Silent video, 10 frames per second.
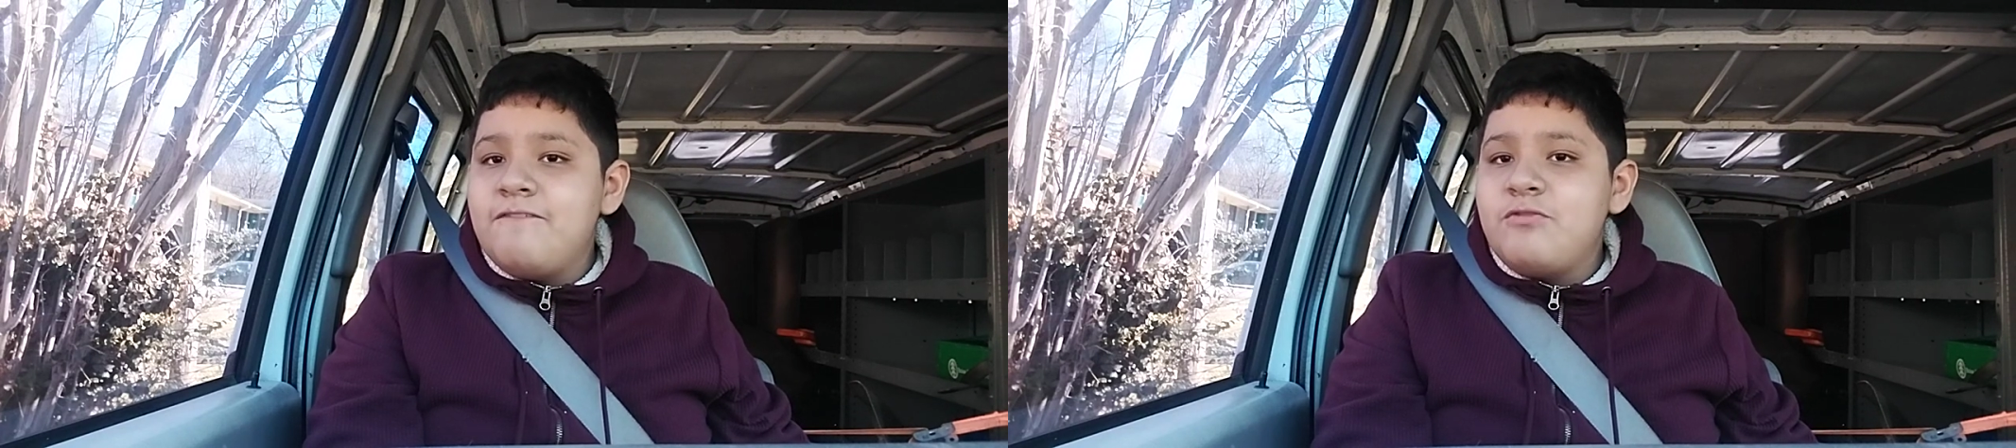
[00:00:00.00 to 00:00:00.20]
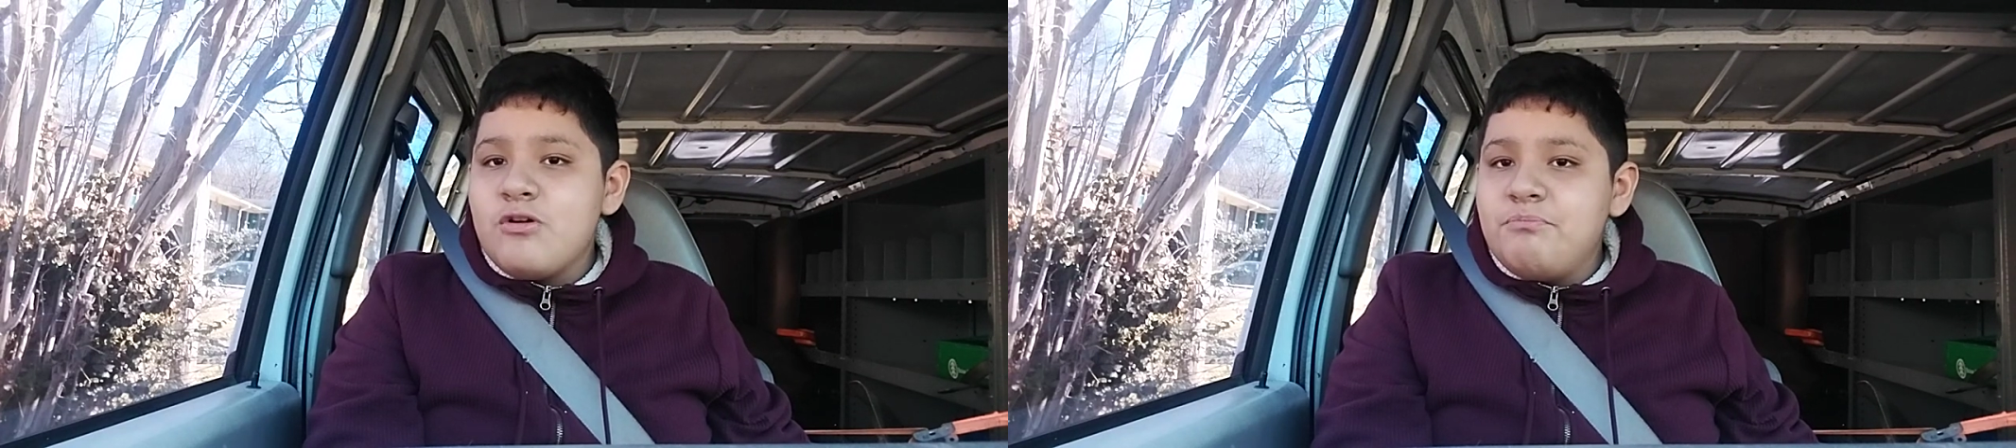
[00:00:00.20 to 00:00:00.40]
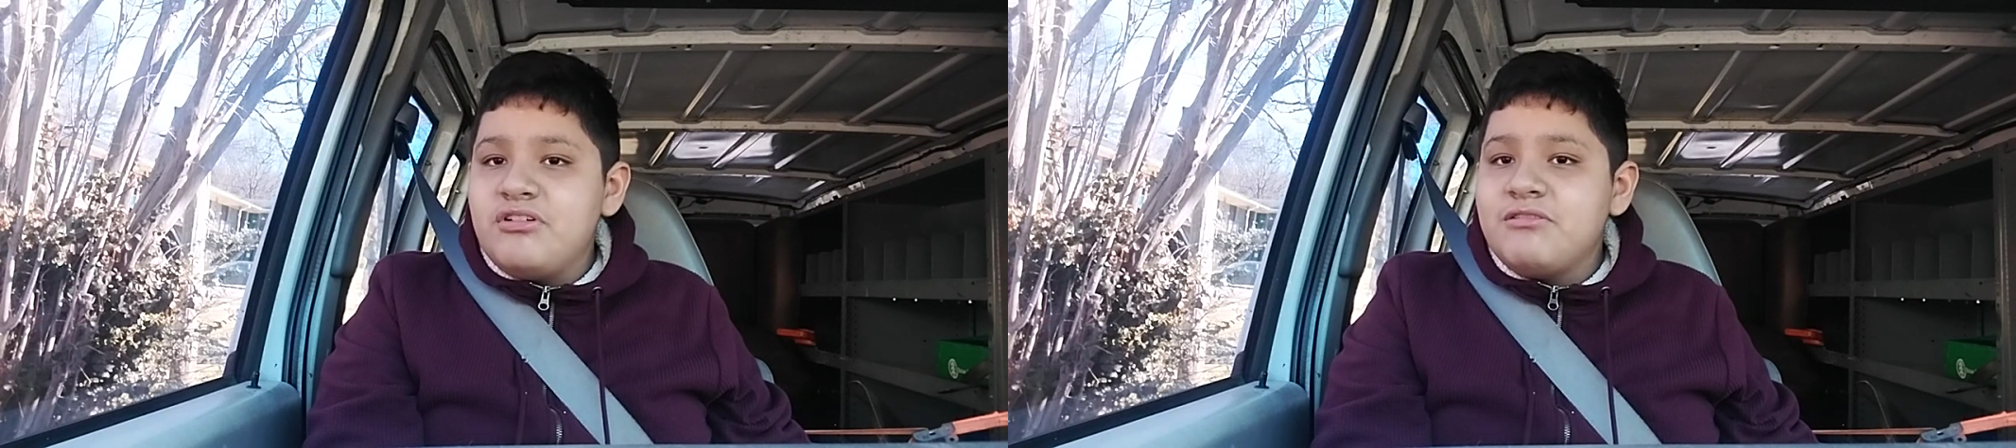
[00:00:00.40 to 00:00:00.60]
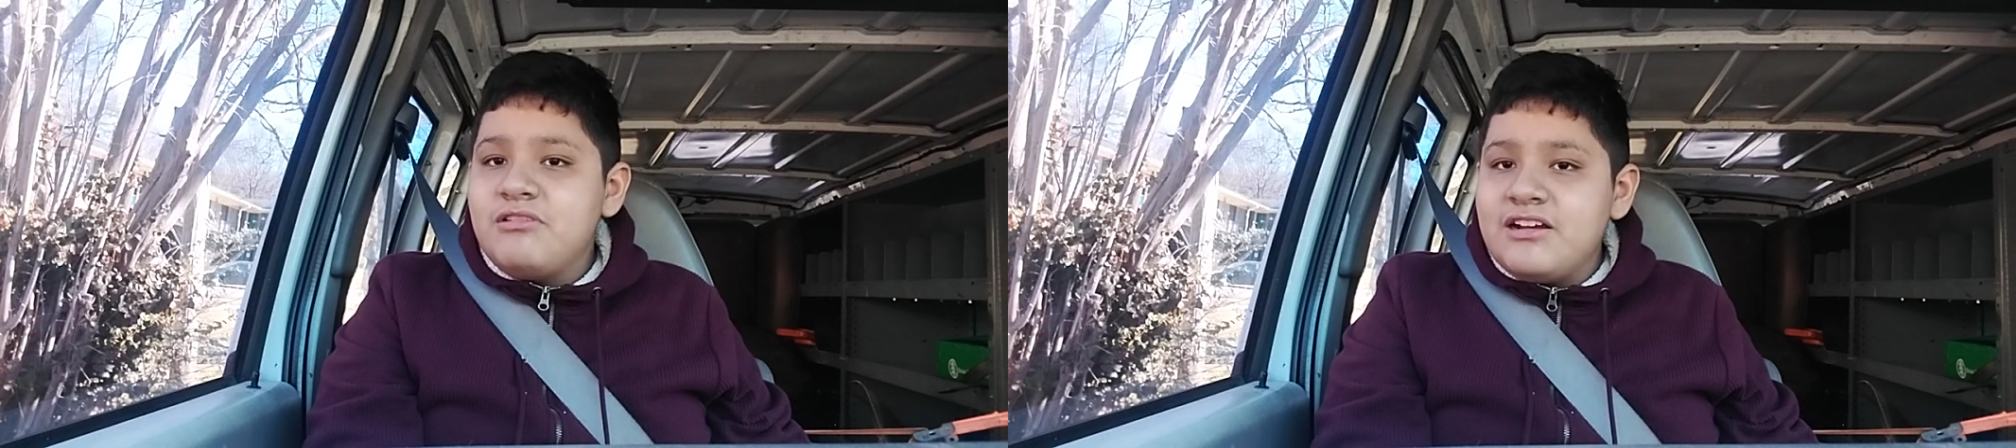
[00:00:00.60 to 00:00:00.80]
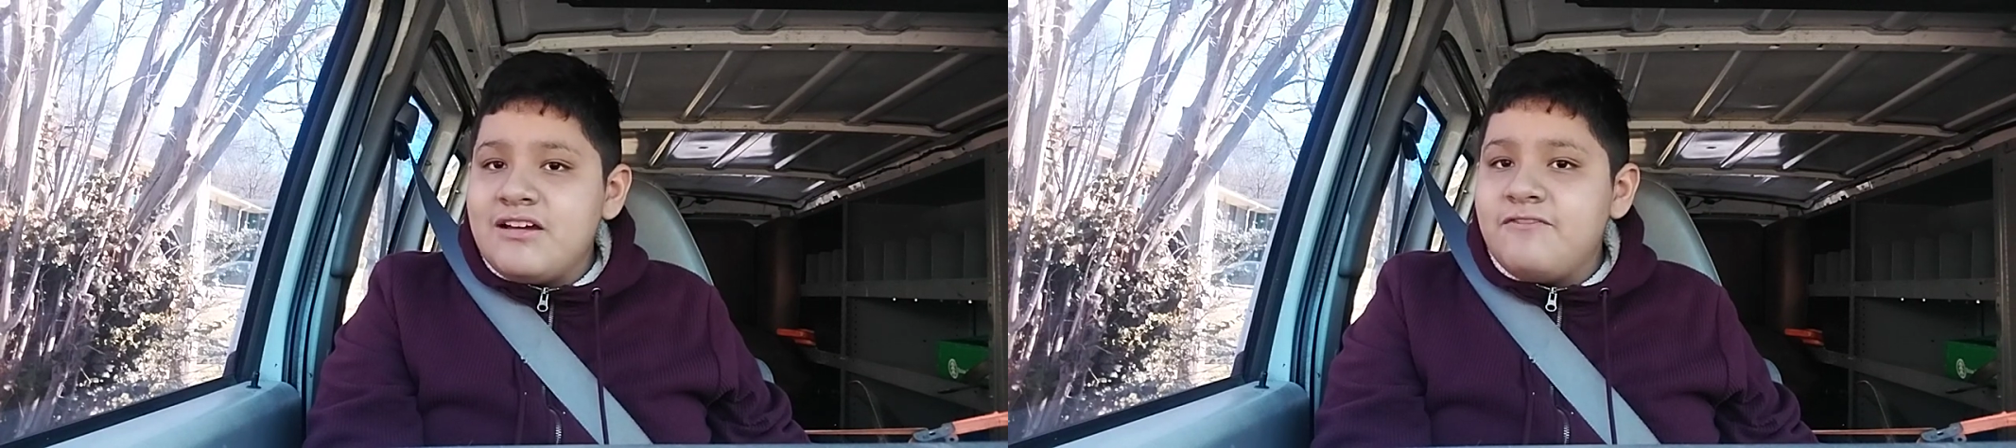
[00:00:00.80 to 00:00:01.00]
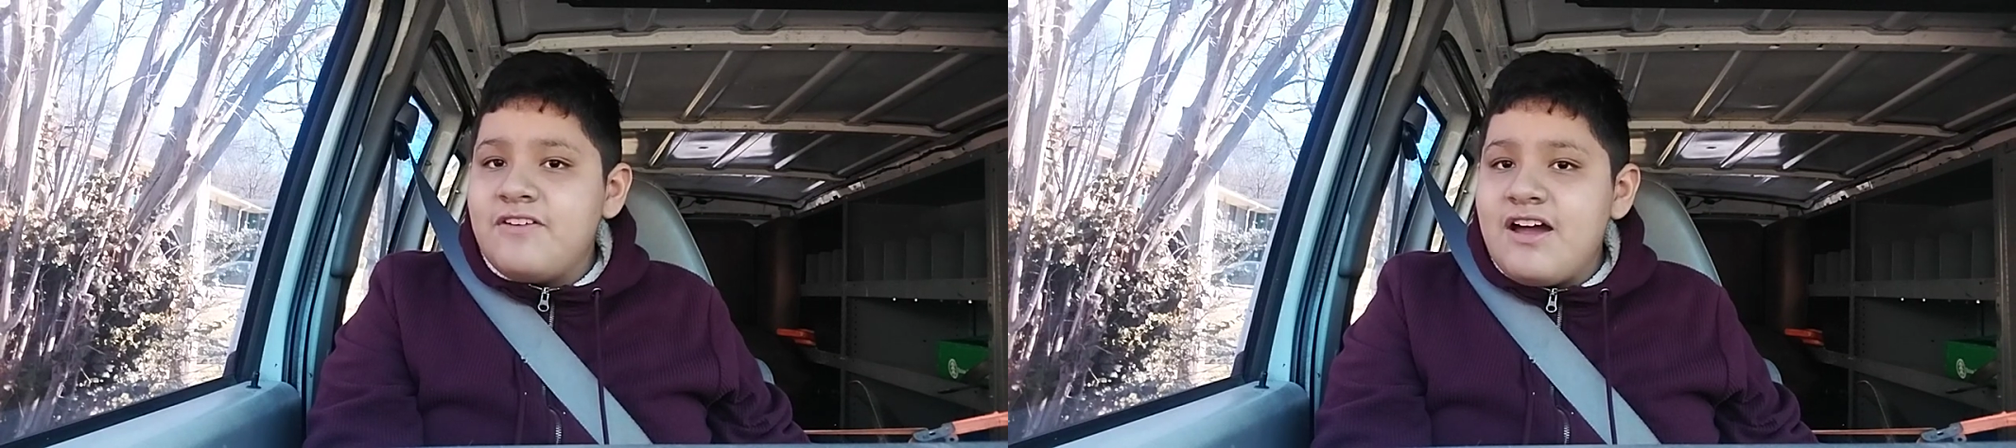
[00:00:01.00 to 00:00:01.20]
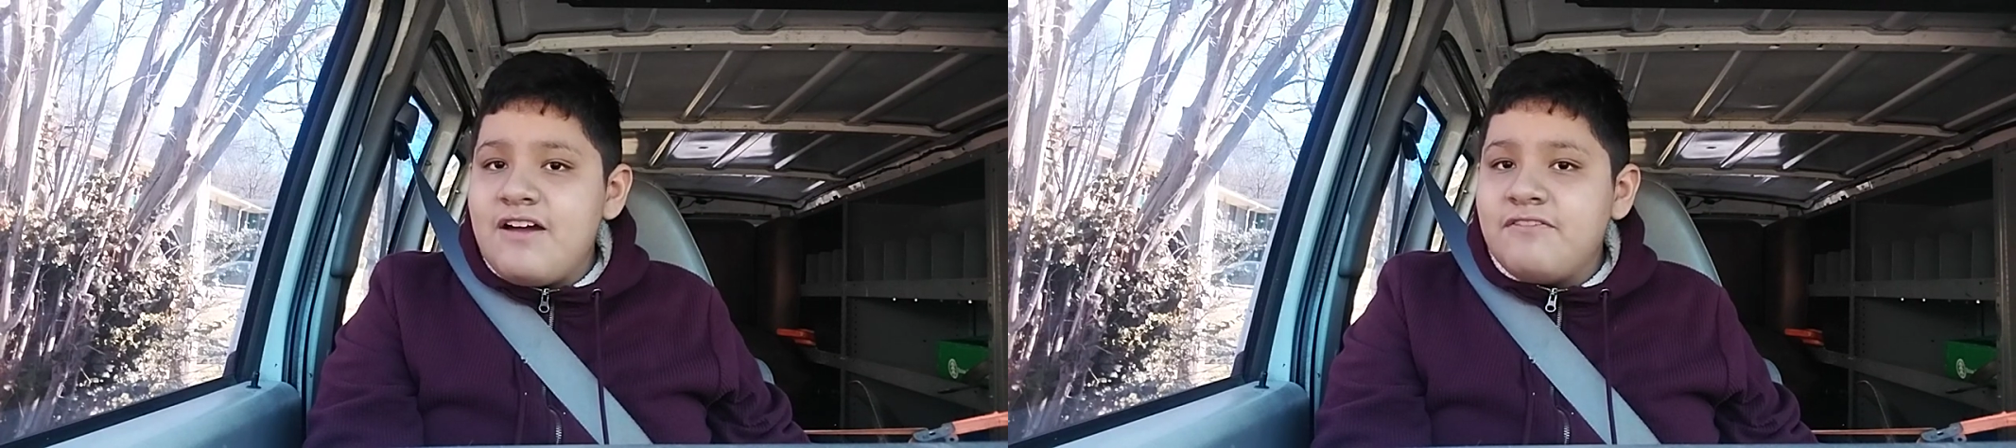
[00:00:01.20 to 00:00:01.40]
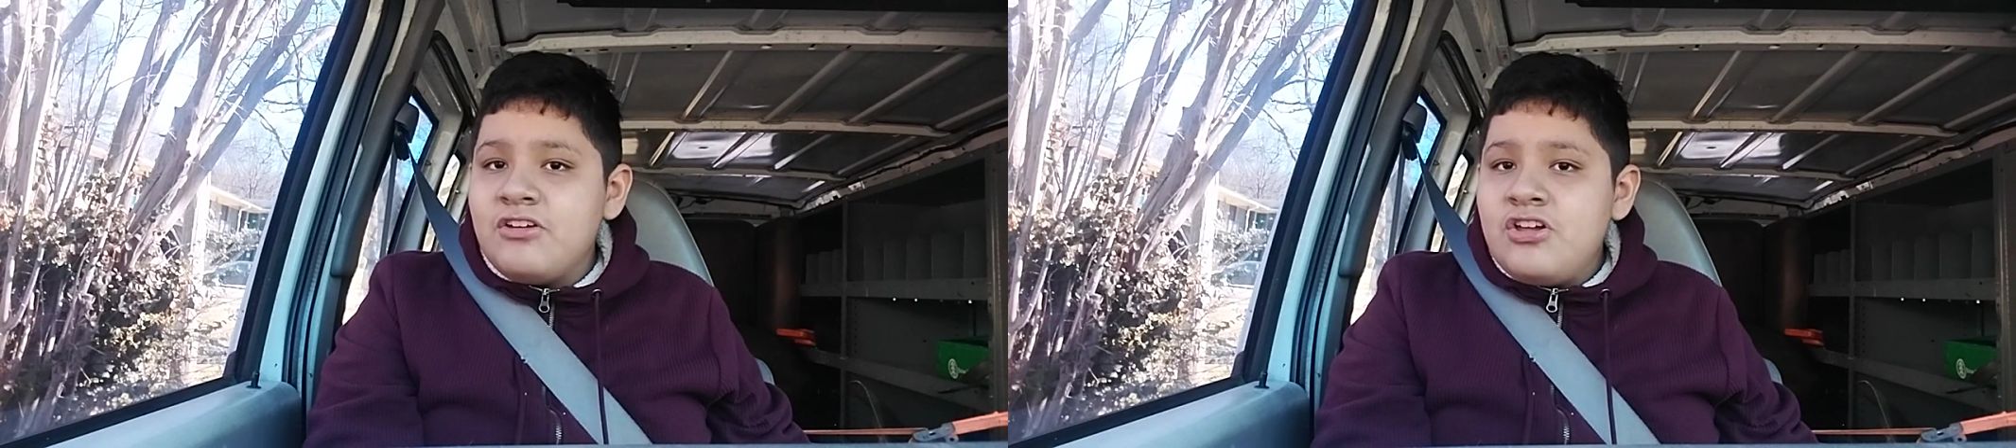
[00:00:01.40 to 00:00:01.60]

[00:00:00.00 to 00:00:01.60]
4.1 out of five